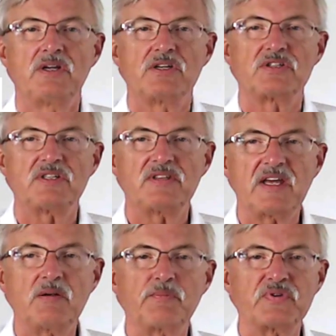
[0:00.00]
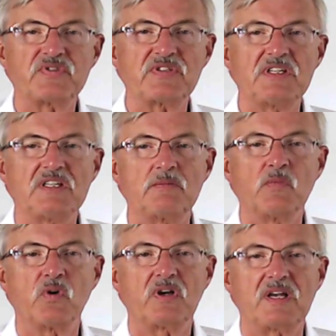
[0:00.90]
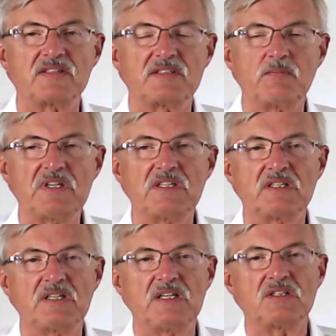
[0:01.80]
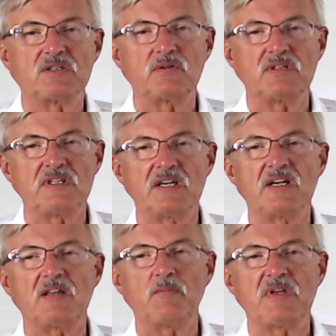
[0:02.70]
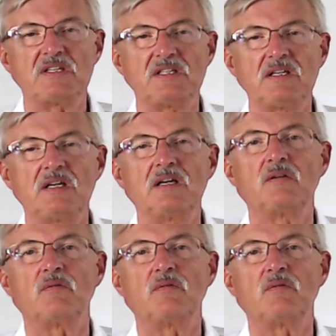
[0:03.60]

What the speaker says: She then proceeded more or less immediately to the yearly meeting